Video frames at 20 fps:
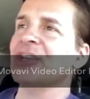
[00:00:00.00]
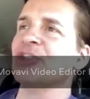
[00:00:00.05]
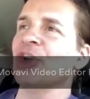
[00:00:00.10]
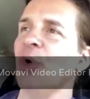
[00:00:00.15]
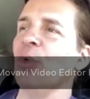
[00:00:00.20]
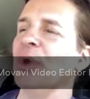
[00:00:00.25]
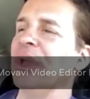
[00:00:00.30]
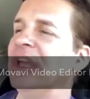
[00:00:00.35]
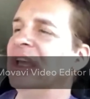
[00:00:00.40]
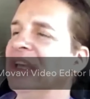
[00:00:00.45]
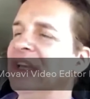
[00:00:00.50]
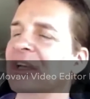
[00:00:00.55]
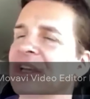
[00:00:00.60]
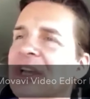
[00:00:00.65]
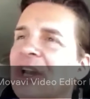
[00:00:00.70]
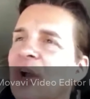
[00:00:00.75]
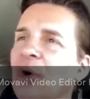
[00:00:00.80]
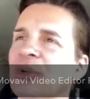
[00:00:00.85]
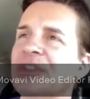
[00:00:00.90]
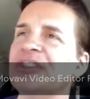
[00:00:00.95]
So we,
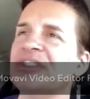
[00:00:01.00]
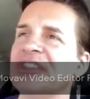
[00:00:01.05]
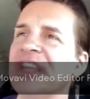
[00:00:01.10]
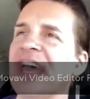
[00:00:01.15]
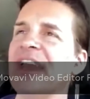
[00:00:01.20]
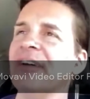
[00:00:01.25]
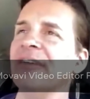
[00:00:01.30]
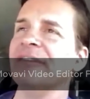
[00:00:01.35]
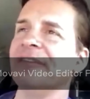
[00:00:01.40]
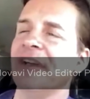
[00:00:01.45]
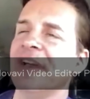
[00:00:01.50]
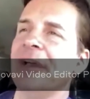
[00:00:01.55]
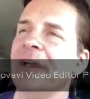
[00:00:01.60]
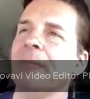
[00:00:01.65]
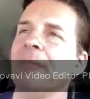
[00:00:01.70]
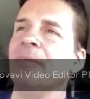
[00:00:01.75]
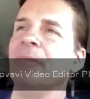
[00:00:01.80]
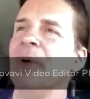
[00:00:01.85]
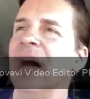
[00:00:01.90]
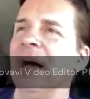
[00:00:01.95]
instead of
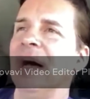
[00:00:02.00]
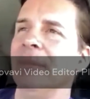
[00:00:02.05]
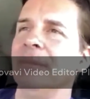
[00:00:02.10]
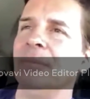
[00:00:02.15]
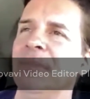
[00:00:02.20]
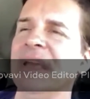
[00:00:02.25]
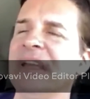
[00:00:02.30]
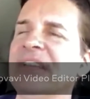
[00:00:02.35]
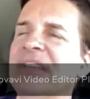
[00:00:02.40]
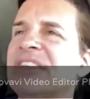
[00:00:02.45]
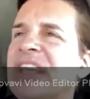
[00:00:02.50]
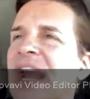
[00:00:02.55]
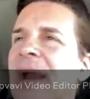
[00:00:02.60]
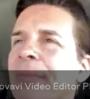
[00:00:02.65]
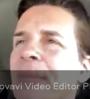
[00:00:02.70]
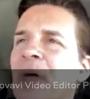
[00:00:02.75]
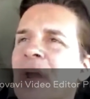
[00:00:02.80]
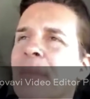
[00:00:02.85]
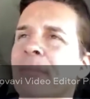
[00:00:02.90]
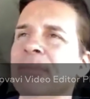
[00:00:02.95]
being set
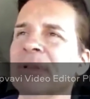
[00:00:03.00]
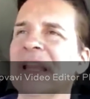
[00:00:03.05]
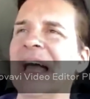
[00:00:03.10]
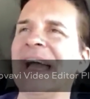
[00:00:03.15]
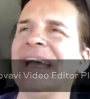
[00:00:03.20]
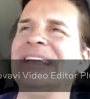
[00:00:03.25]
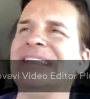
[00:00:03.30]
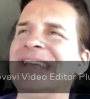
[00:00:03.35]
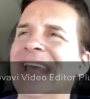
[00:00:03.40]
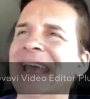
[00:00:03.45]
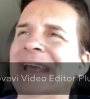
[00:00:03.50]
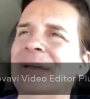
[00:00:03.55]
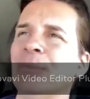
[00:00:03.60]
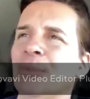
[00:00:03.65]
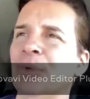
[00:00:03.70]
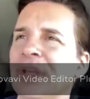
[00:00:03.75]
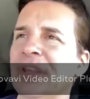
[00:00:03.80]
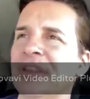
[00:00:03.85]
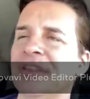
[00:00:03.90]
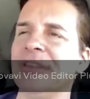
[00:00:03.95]
up on a blind date
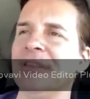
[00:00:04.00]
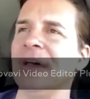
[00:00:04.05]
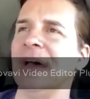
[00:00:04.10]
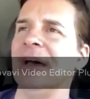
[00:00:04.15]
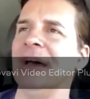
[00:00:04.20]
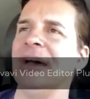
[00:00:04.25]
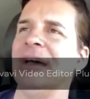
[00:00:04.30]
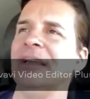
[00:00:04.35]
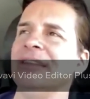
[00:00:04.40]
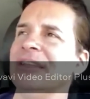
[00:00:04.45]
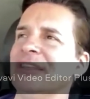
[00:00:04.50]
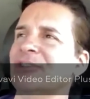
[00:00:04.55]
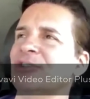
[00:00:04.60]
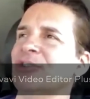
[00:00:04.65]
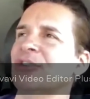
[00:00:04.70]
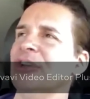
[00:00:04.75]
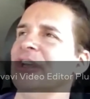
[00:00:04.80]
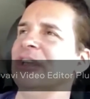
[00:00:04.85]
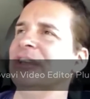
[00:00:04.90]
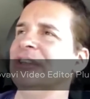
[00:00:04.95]
with
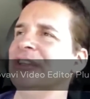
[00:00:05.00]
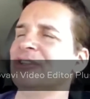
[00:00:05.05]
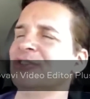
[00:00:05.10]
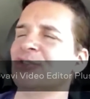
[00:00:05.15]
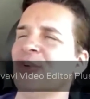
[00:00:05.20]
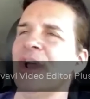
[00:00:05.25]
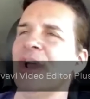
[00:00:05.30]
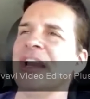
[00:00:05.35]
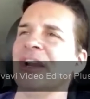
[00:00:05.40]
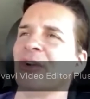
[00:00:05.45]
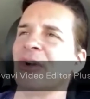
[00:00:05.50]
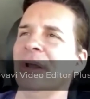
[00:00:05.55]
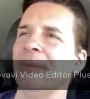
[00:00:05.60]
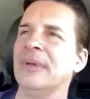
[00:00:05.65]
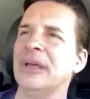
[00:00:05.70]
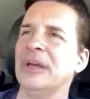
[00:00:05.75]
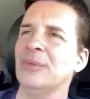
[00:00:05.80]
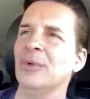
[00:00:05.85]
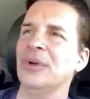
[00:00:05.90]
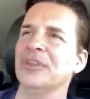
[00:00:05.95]
this trade
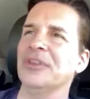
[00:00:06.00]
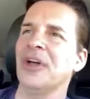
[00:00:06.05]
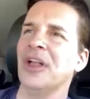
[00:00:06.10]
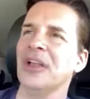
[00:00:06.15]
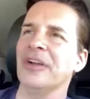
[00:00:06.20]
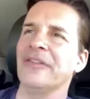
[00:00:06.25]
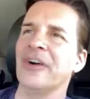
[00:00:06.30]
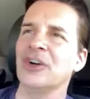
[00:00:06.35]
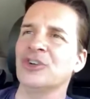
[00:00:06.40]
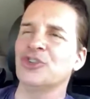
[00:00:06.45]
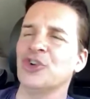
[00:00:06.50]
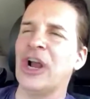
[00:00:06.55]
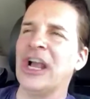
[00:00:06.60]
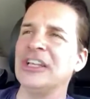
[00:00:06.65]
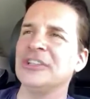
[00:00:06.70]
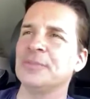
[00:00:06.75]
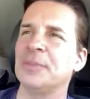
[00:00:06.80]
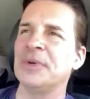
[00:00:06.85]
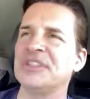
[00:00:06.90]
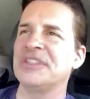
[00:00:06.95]
agreement with all of our
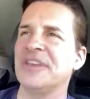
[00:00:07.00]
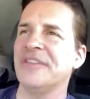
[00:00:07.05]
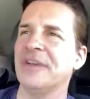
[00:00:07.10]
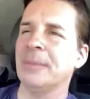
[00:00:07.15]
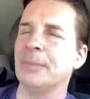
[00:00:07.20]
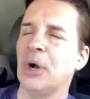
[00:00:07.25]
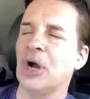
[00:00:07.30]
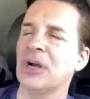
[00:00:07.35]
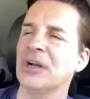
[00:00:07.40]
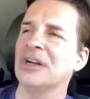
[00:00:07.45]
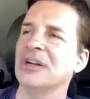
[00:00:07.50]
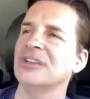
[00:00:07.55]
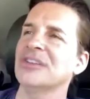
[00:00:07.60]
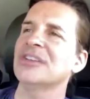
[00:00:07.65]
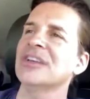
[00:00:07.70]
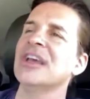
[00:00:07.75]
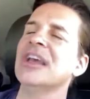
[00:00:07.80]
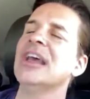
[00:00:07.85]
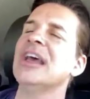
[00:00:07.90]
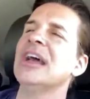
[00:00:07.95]
trans-Pacific
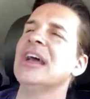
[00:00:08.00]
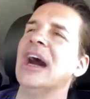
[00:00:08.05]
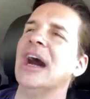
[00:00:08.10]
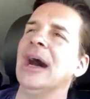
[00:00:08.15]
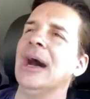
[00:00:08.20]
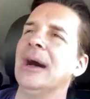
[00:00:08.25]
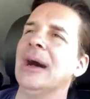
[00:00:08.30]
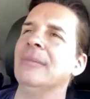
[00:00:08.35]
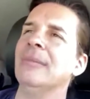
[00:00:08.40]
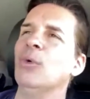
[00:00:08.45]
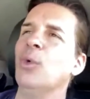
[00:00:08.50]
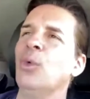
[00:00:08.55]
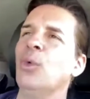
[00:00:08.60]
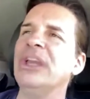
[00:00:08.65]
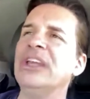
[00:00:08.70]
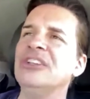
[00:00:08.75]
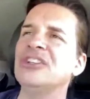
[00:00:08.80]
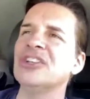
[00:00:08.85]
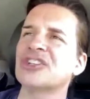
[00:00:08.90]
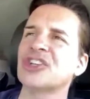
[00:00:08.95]
partners,
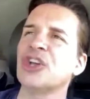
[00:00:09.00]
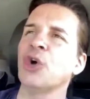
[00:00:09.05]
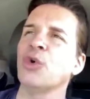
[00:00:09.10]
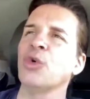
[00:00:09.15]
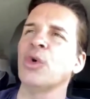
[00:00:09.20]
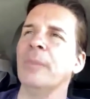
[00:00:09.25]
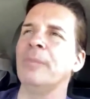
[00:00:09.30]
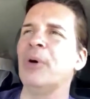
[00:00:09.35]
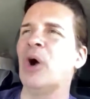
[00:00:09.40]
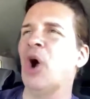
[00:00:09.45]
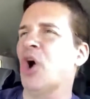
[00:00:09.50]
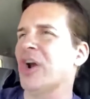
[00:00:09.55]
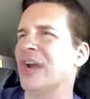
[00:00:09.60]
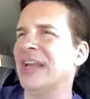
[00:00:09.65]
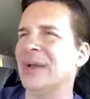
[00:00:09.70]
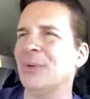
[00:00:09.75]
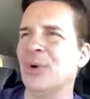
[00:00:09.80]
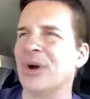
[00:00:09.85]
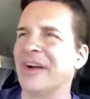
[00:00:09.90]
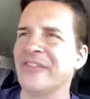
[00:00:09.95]
we just go to a
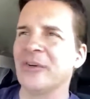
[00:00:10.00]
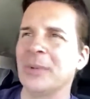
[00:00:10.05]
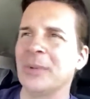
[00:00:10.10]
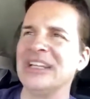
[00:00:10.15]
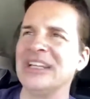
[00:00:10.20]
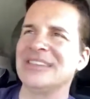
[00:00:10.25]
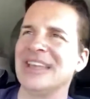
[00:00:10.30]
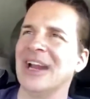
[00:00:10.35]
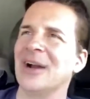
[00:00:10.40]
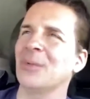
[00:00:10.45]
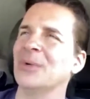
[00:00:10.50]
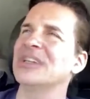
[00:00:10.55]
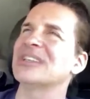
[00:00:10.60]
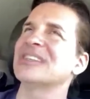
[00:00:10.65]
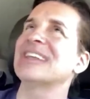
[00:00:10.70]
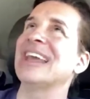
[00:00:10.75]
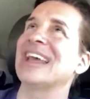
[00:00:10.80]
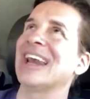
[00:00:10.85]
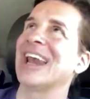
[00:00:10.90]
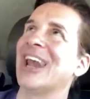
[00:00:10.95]
party where everybody's there and we
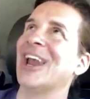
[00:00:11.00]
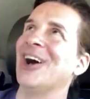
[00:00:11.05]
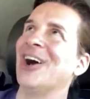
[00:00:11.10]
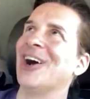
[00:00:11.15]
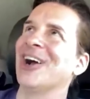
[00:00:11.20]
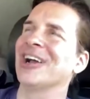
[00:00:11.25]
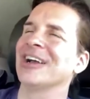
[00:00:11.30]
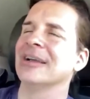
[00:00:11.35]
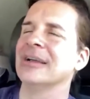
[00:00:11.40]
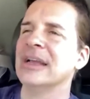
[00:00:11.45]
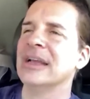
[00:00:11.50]
just get along.